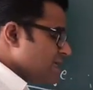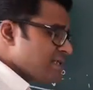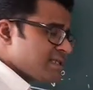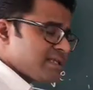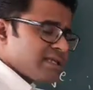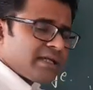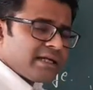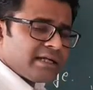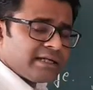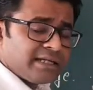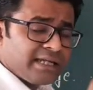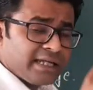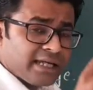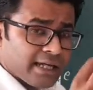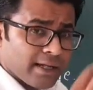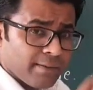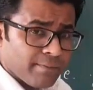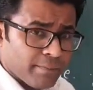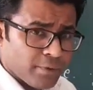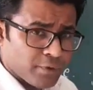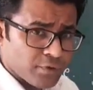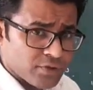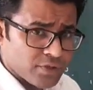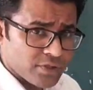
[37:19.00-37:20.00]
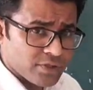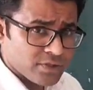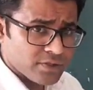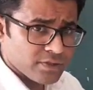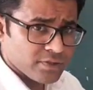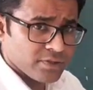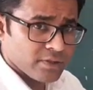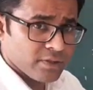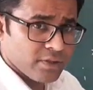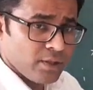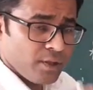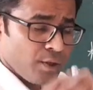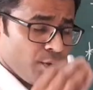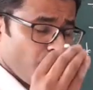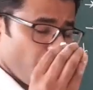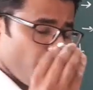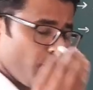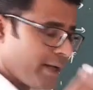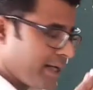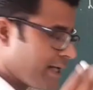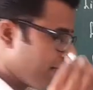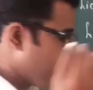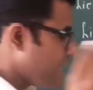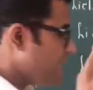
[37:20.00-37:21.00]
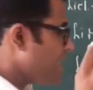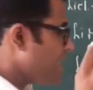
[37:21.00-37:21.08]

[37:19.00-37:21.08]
this decomposes. When it